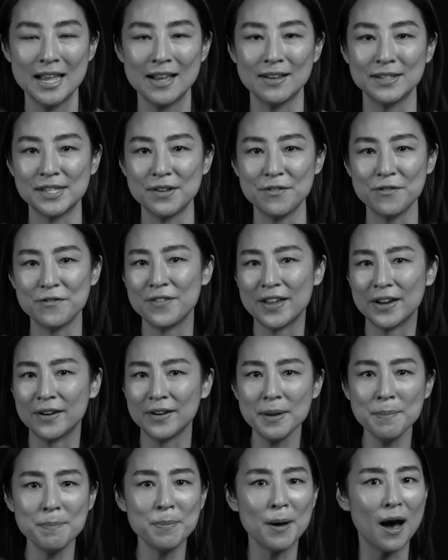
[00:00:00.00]
It was a
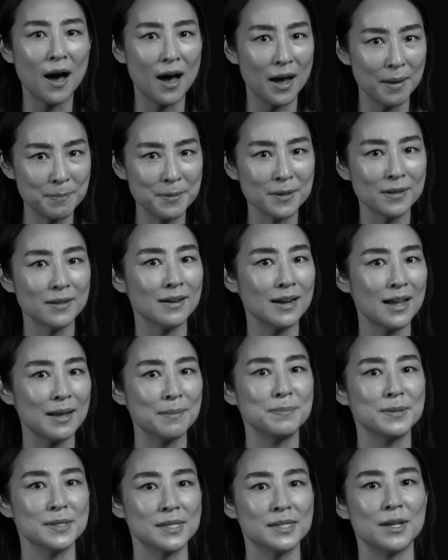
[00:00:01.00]
very popular
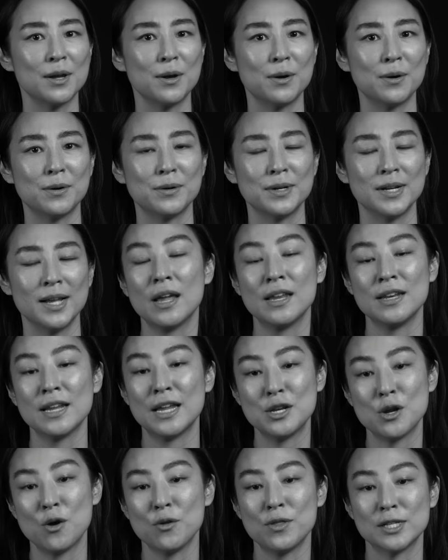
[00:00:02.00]
episode, and
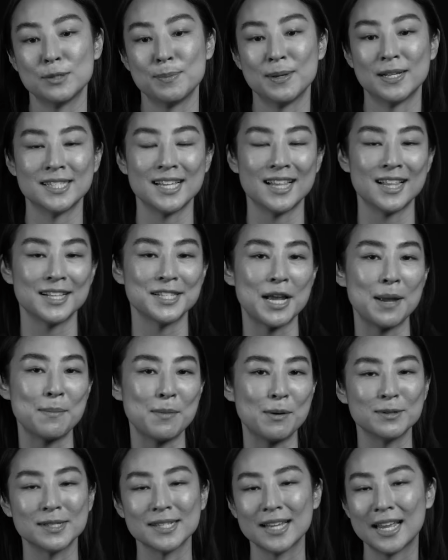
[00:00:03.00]
I know this because at the
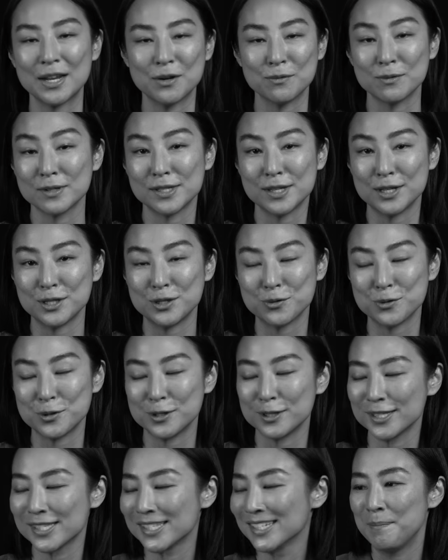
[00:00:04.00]
time I was getting
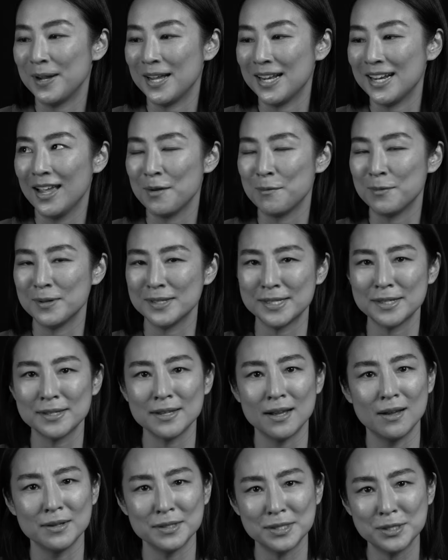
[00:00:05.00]
residuals, but it was
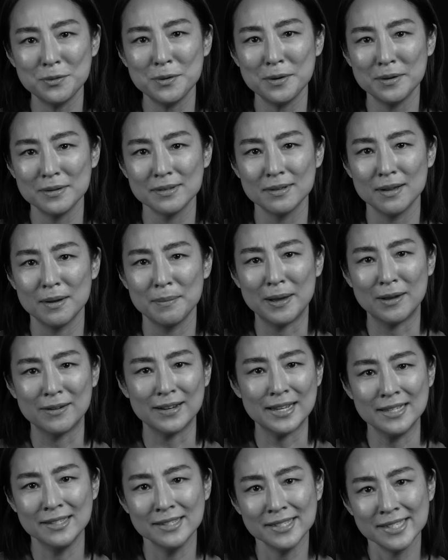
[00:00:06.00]
also
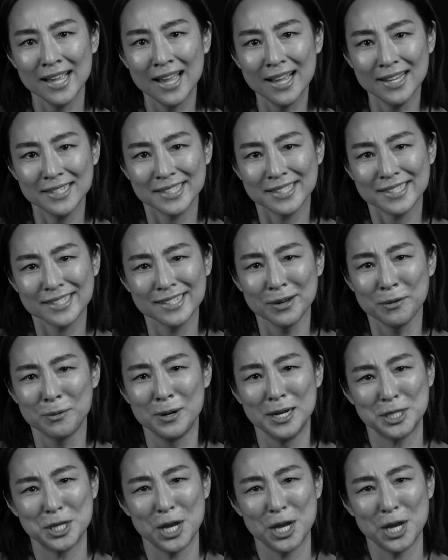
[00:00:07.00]
about incest, which